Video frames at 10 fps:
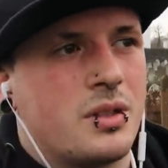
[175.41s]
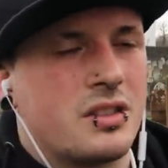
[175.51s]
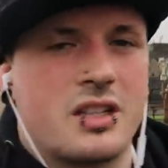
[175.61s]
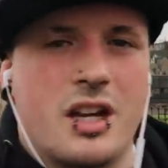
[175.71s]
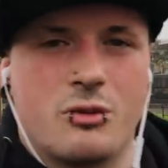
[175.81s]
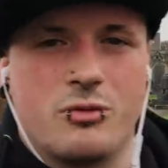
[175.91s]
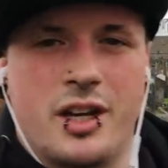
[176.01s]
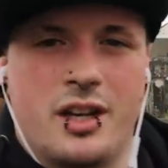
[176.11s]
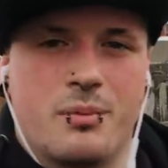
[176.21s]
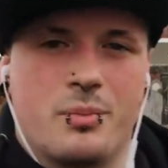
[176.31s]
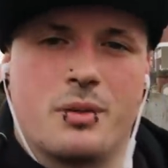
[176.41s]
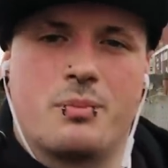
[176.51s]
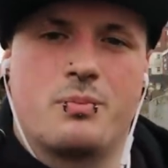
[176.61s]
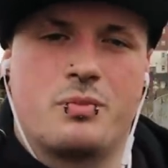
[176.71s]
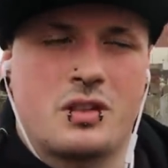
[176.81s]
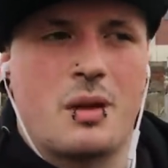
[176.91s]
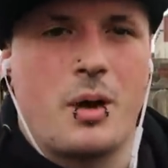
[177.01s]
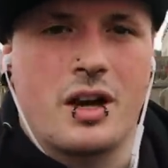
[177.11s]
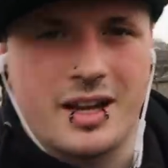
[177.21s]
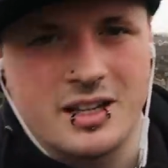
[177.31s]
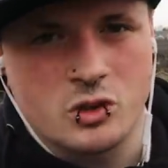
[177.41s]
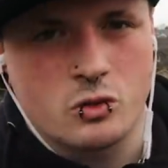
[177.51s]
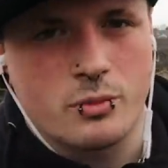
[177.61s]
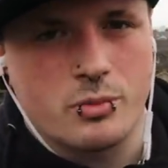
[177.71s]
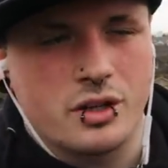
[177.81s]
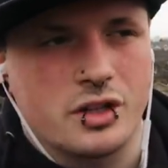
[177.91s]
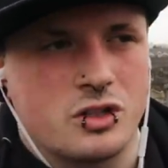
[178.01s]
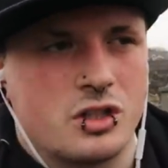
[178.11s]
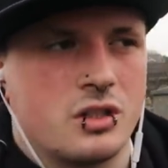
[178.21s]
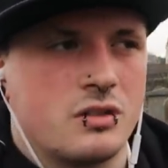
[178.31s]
But it's kind of raining, but the skate park is under a bridge.